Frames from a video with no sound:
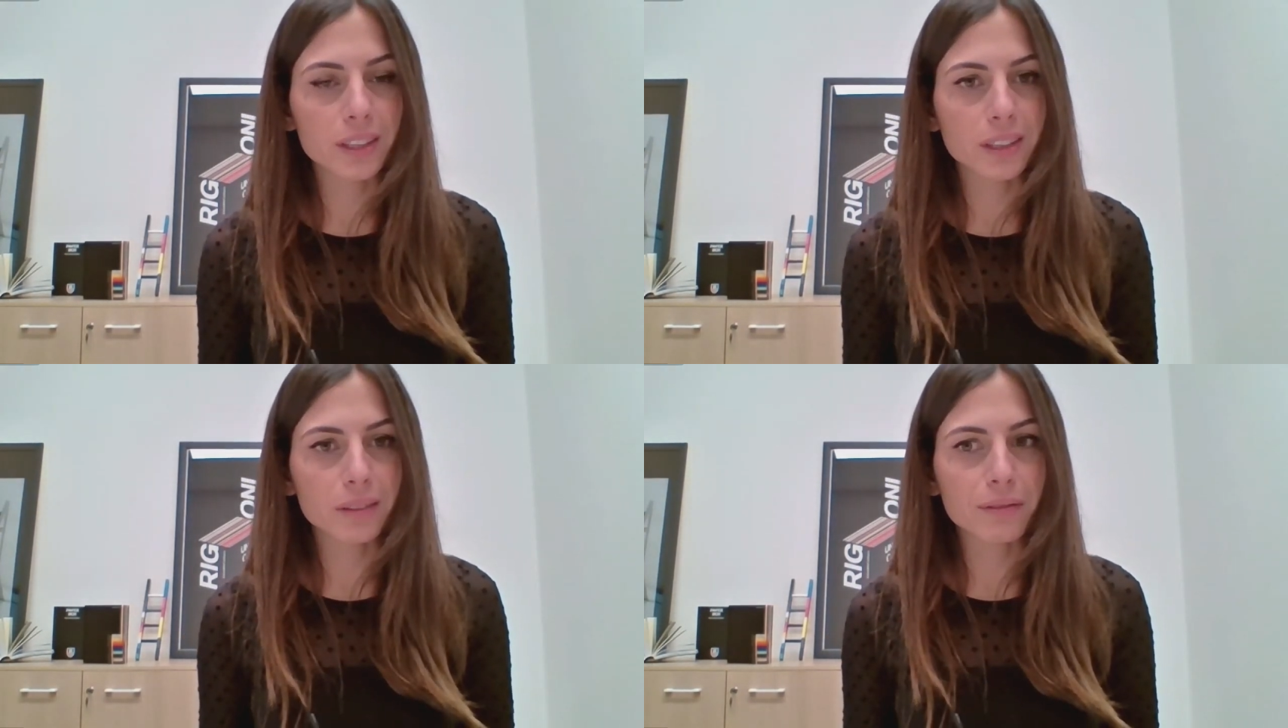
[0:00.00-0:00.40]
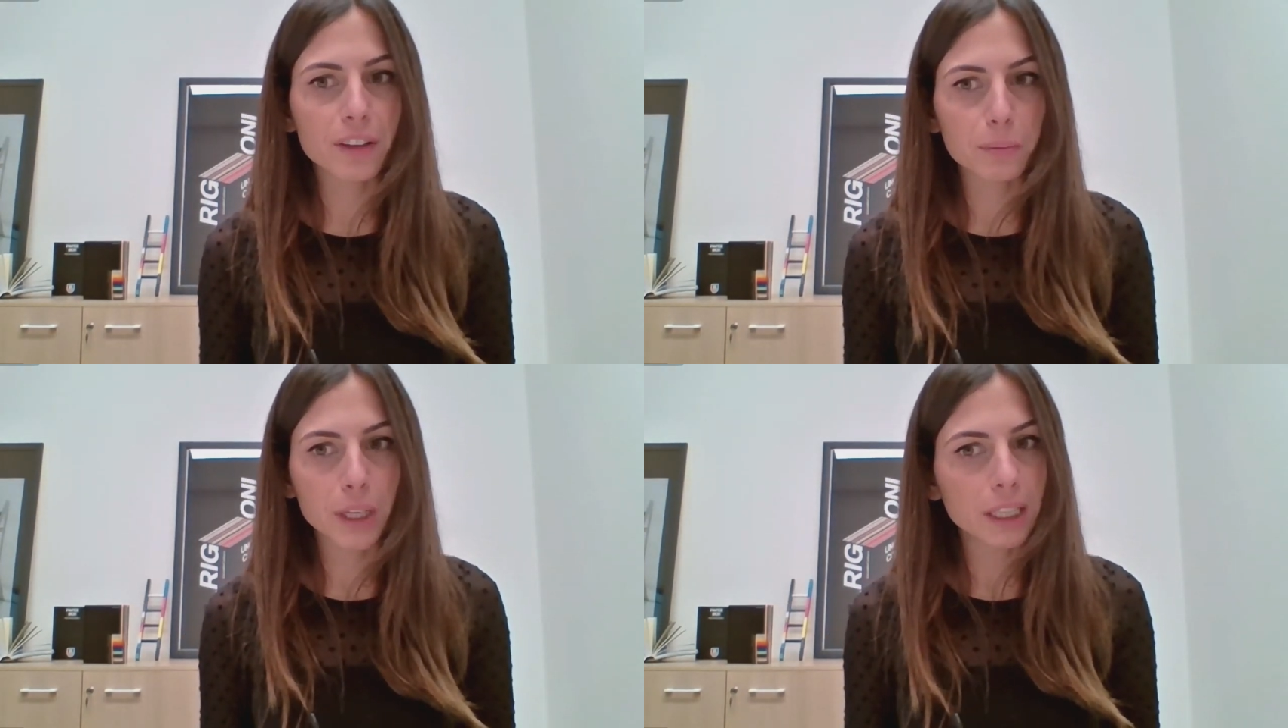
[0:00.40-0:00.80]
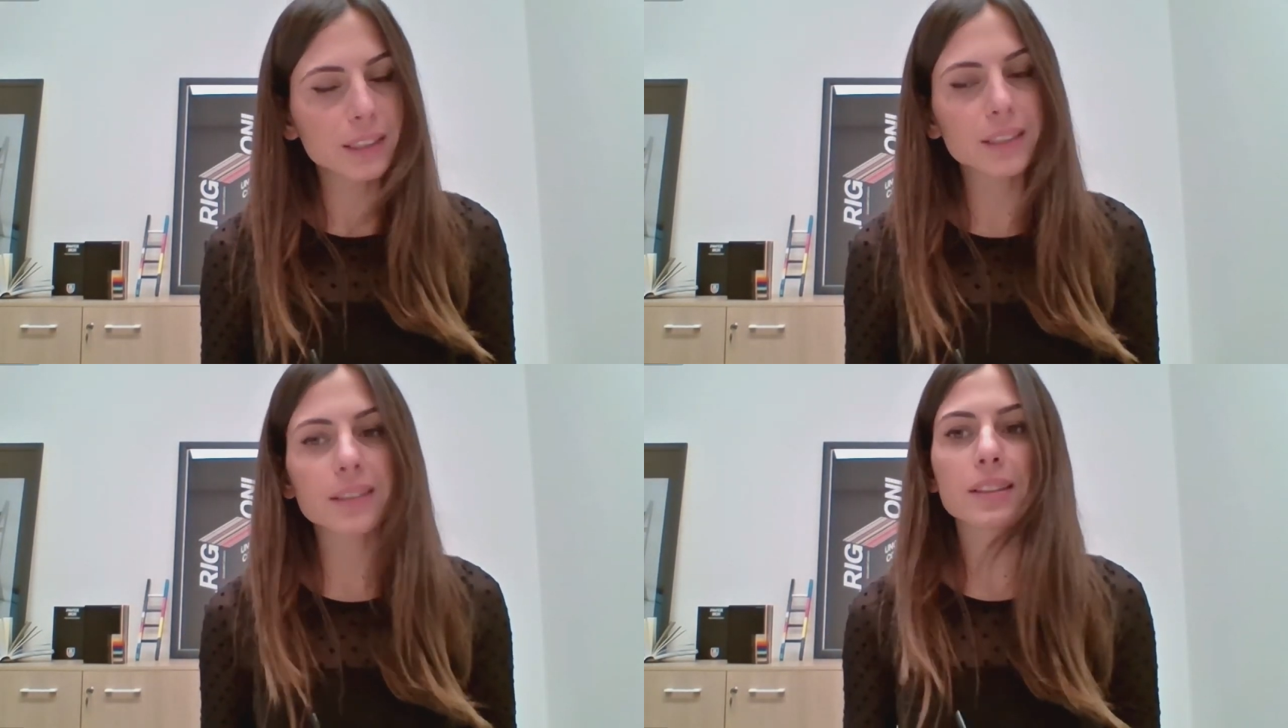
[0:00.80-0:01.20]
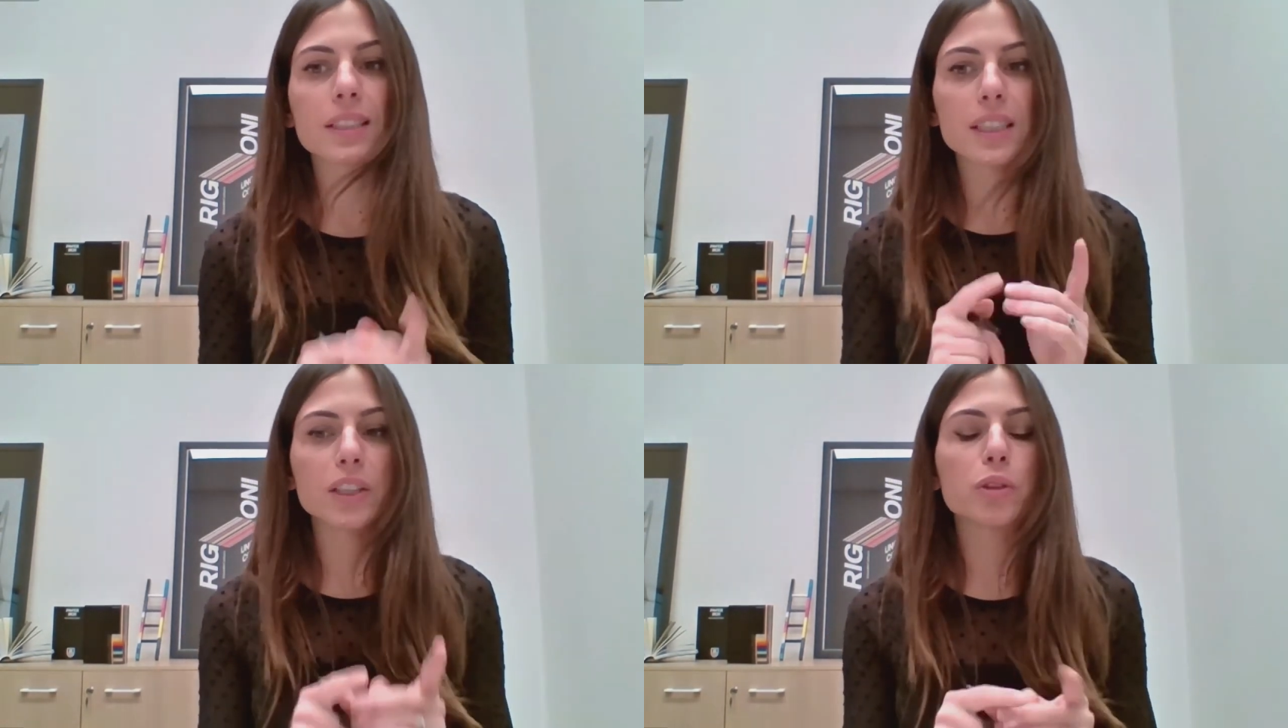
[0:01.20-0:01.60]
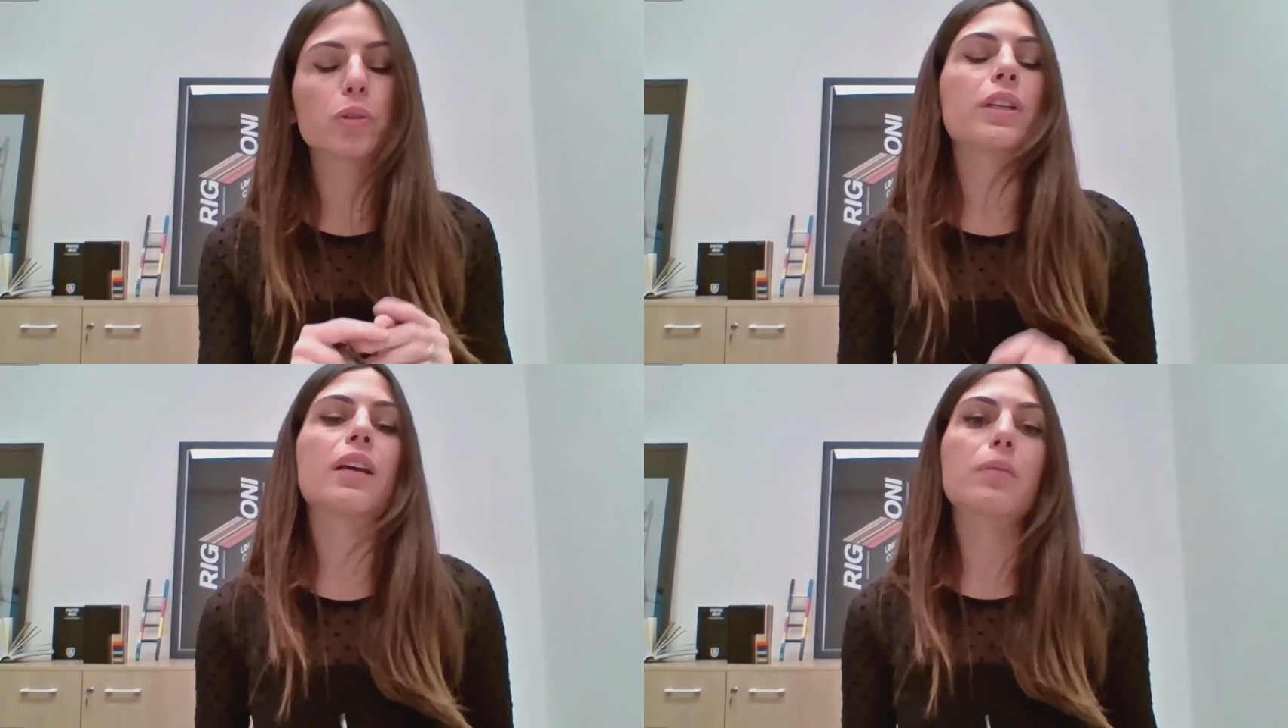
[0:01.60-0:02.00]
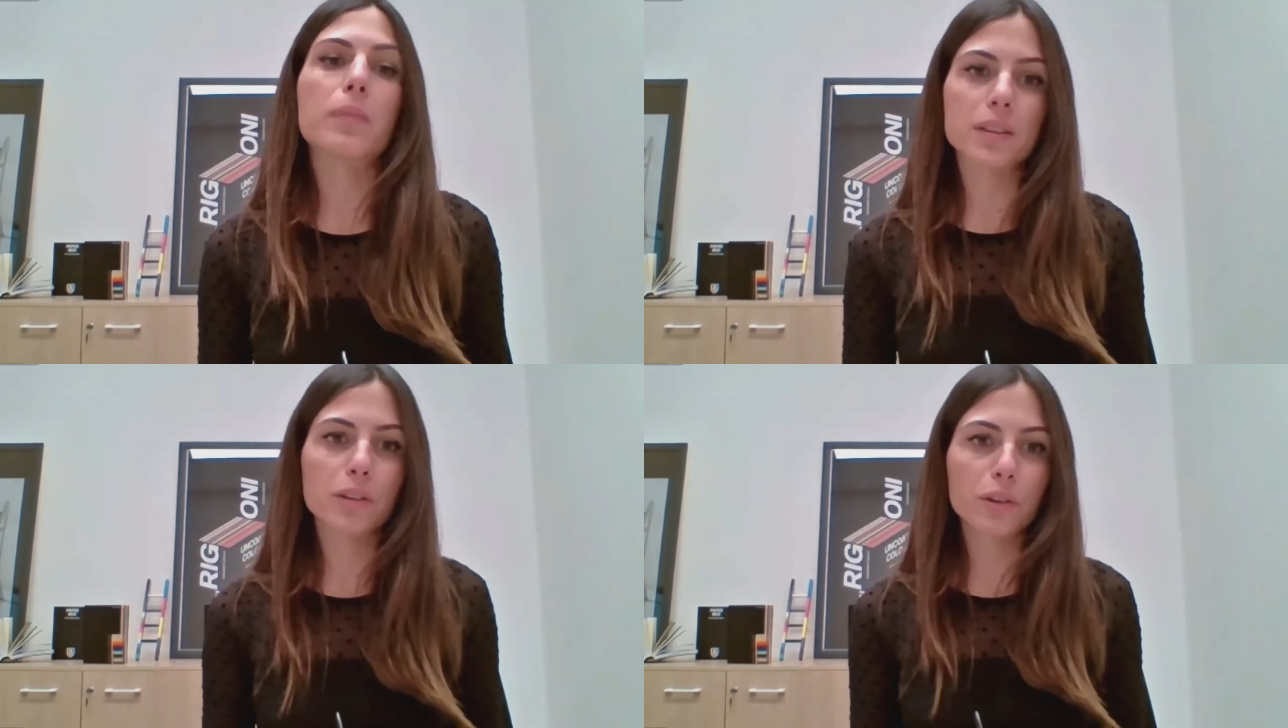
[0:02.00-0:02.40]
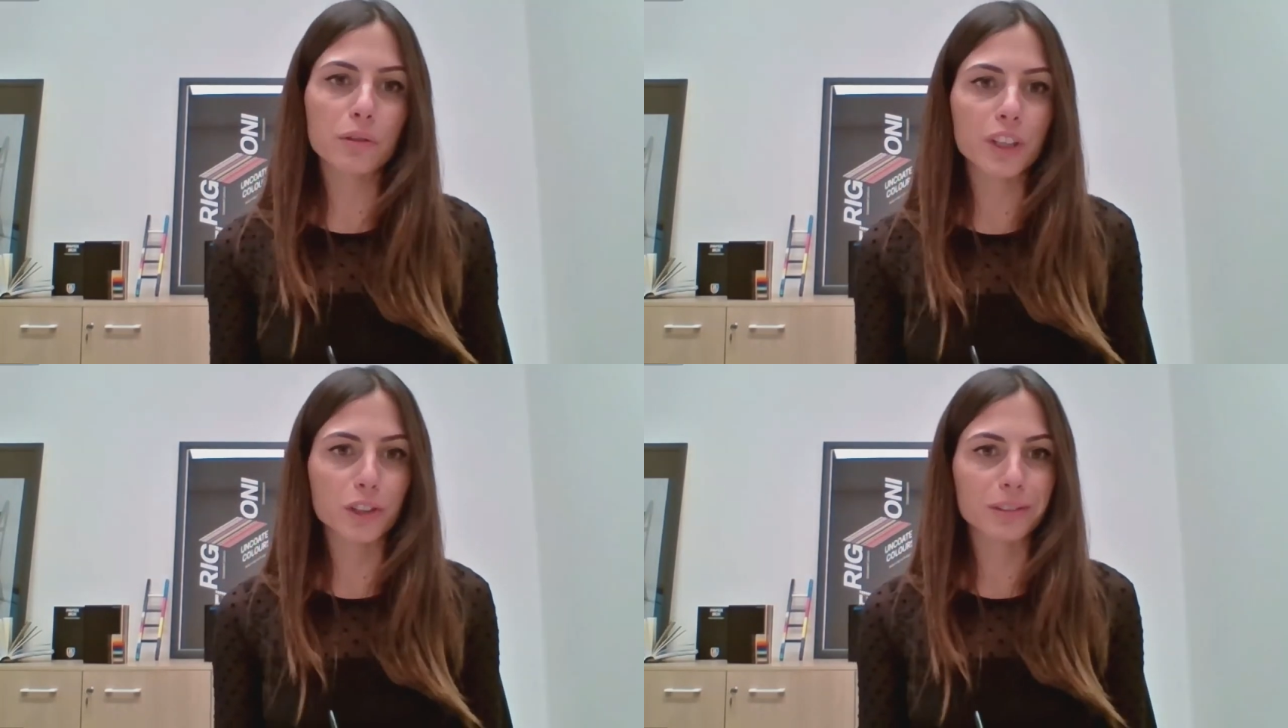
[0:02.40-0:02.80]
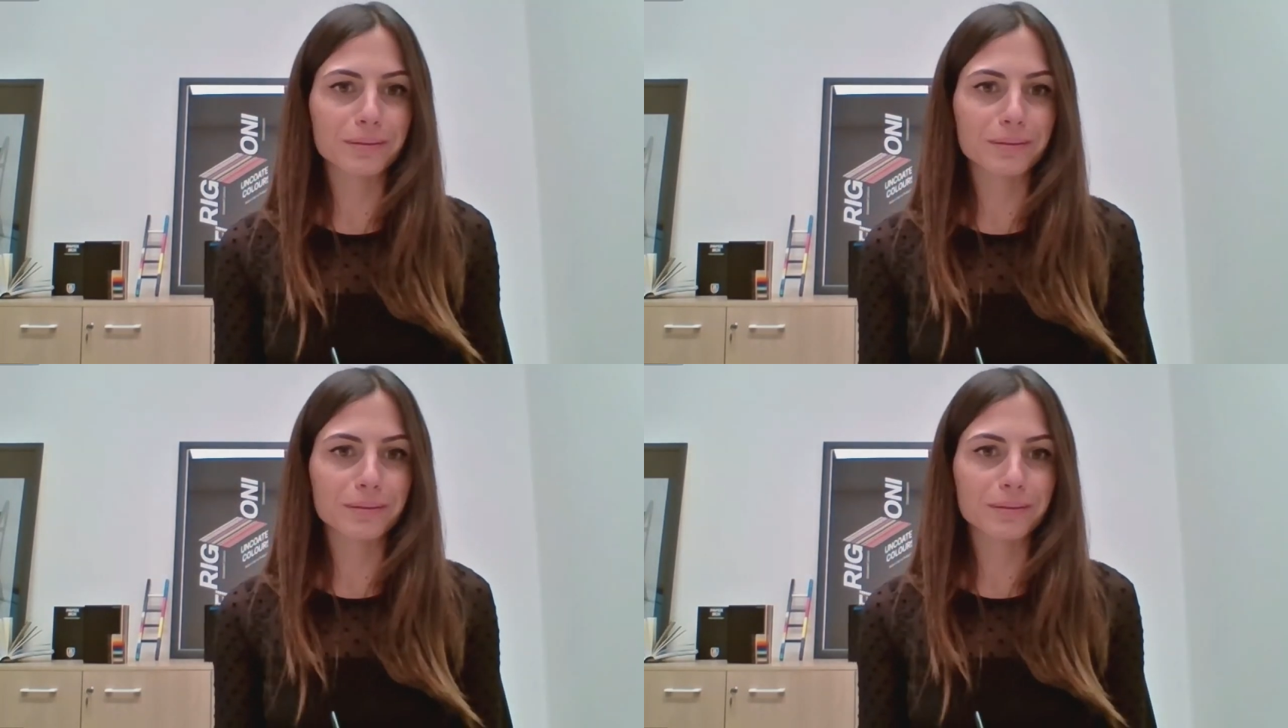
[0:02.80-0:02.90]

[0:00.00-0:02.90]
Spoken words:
In 5 minutes, stay tuned and master your vision.